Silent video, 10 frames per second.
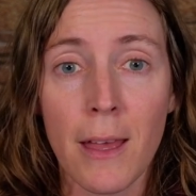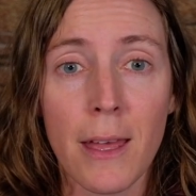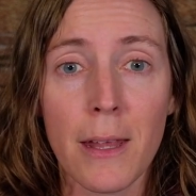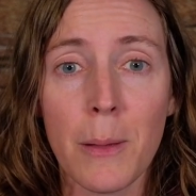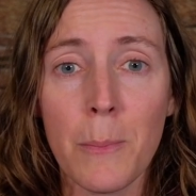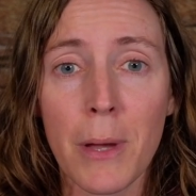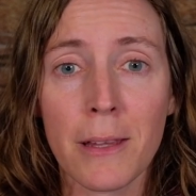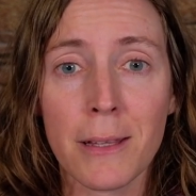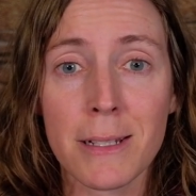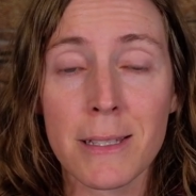An
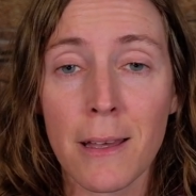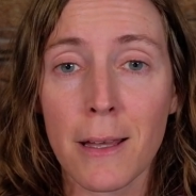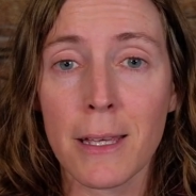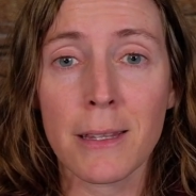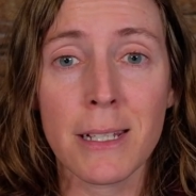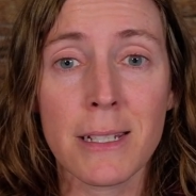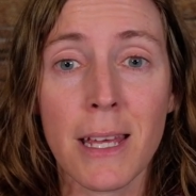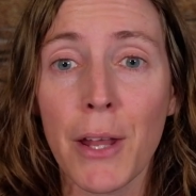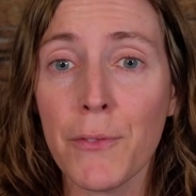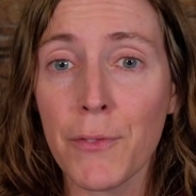imbalanced gut can lead
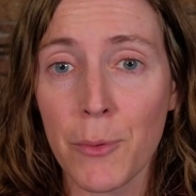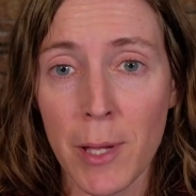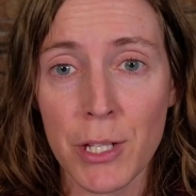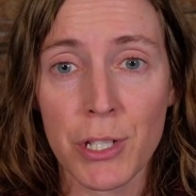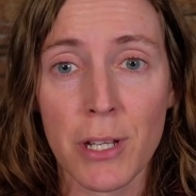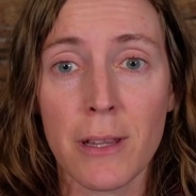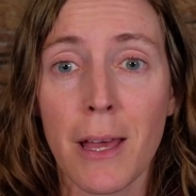to inflammation